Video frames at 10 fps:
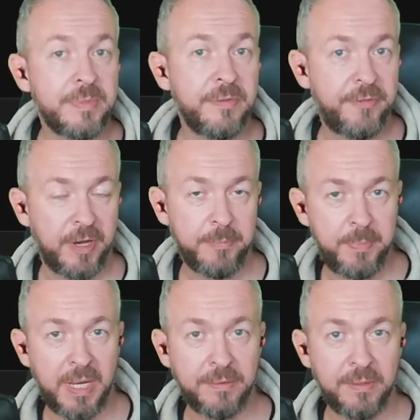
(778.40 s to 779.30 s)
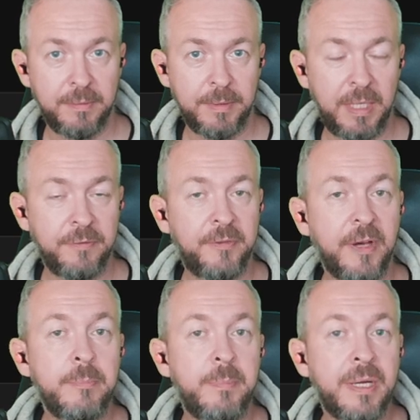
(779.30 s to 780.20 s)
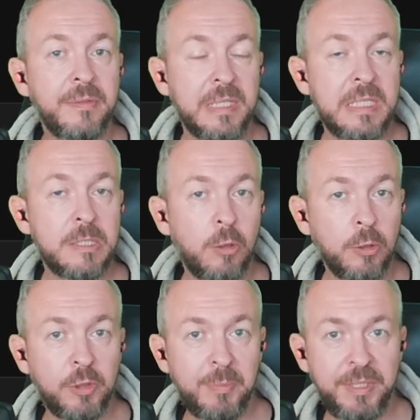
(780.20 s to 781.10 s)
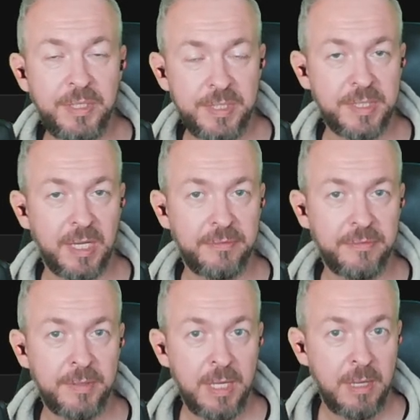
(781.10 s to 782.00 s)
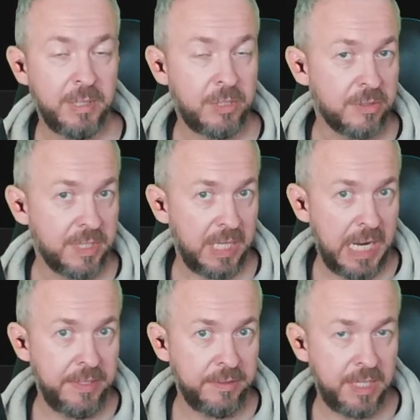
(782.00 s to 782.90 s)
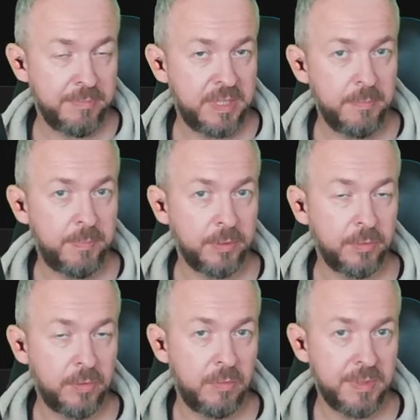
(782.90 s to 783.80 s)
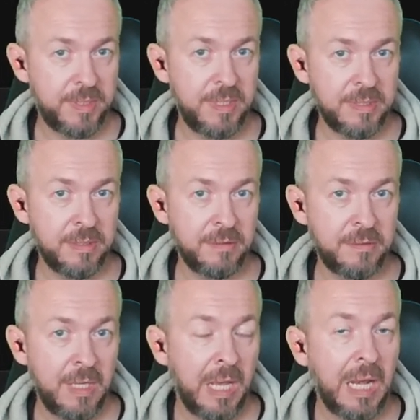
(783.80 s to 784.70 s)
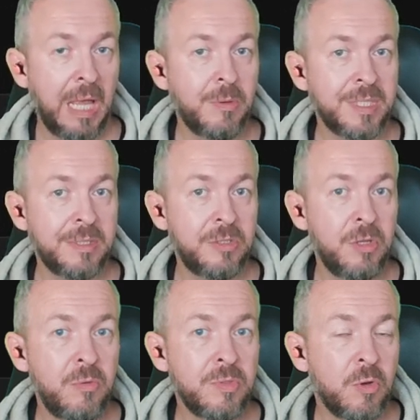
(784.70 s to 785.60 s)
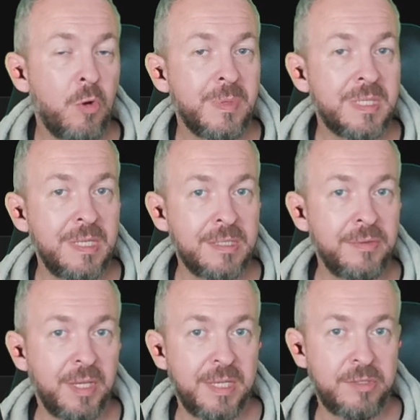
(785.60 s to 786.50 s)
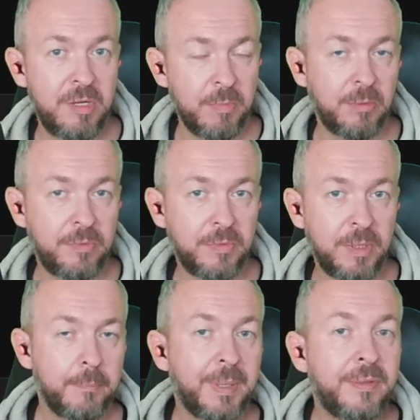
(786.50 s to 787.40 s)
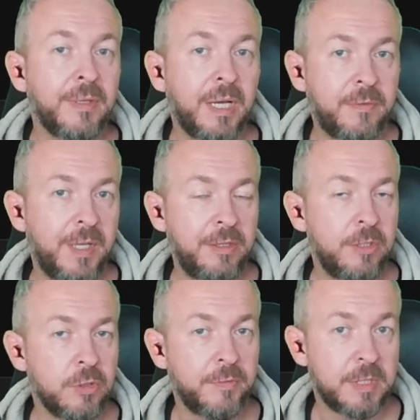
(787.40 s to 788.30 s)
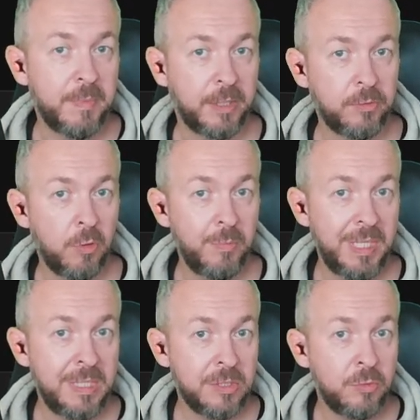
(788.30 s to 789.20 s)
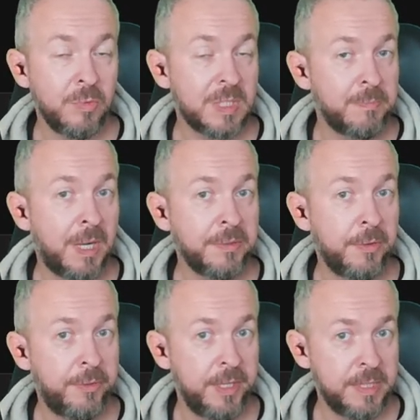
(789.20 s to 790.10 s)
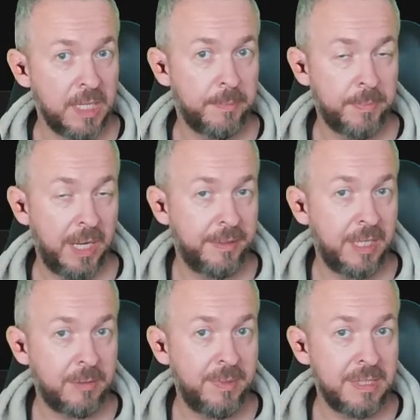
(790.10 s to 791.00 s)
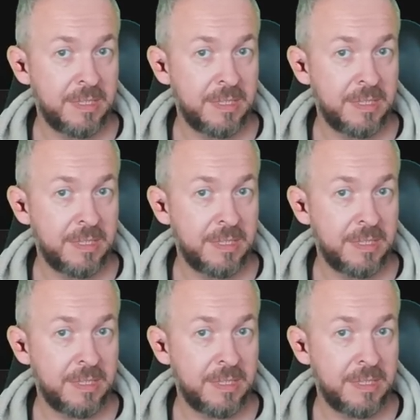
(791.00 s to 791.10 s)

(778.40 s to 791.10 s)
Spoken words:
comes the fun part. And fun part is automating stuff, because adding them simply to Home Assistant allows to use Home Assistant as a remote. But the advantage of the smart home is to smarten things up, and that